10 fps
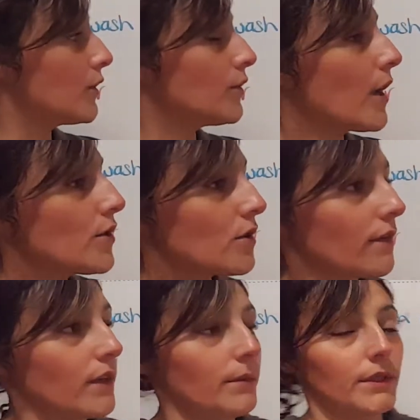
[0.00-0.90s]
the conjugation
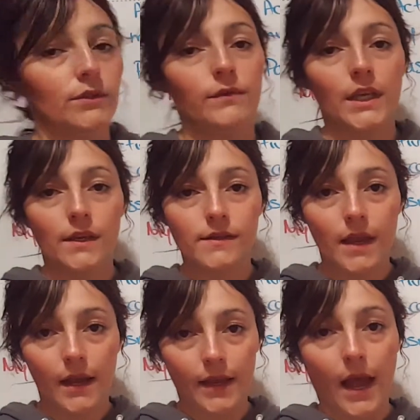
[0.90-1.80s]
of the verb to be is
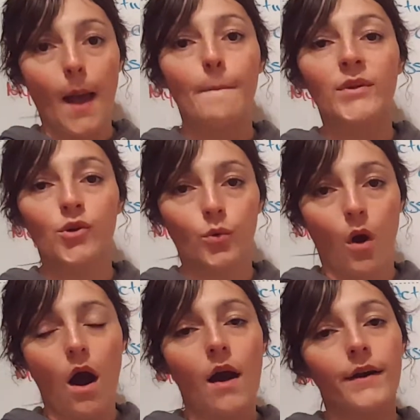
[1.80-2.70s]
I am, you
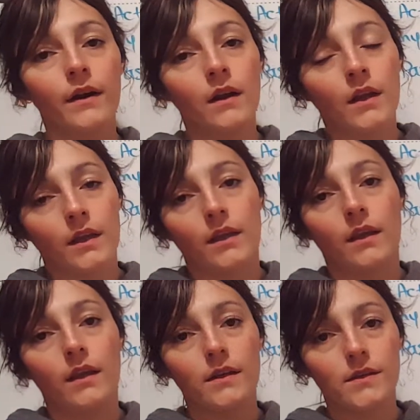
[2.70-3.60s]
are,
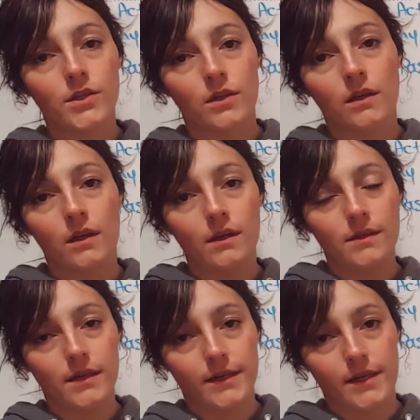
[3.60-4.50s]
he is, she is,
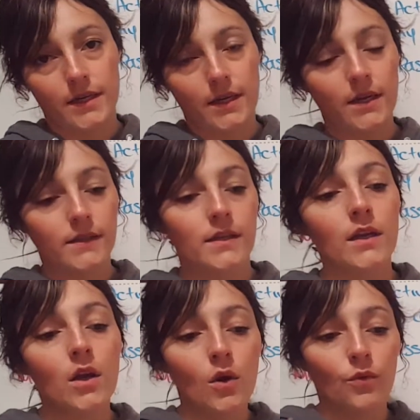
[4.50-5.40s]
it is,
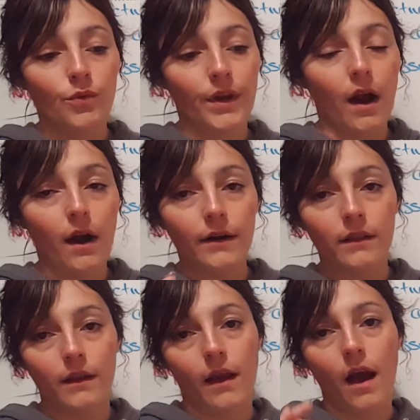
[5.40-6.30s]
we are,
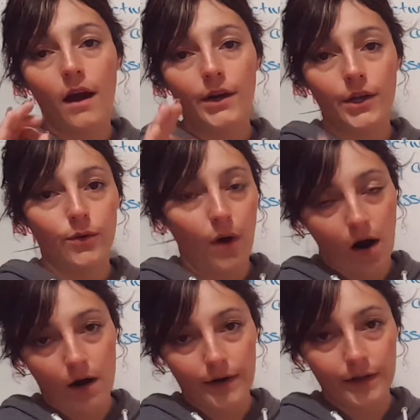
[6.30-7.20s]
they are, you
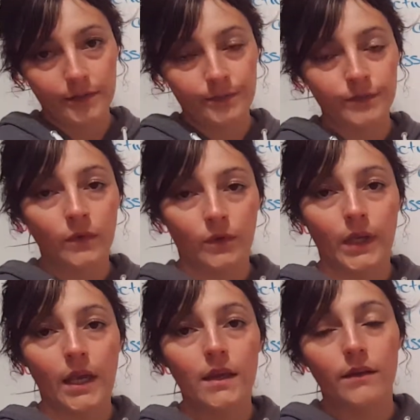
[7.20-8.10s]
are,
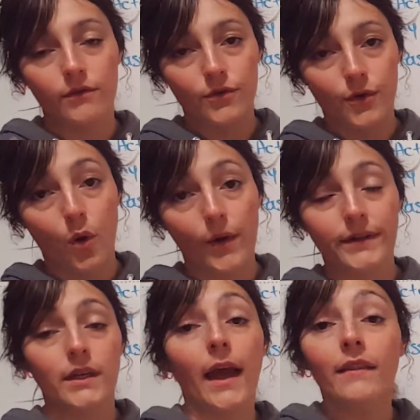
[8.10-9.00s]
okay? If you know
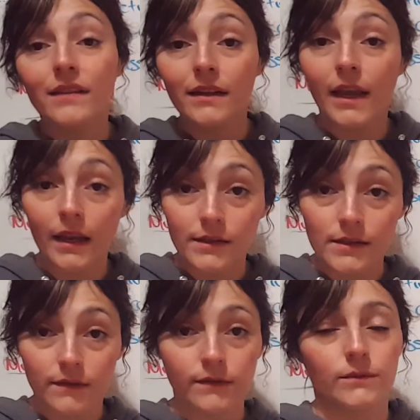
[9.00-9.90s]
it, and the
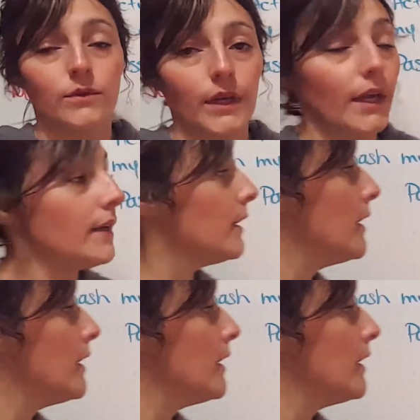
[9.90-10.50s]
negative, okay?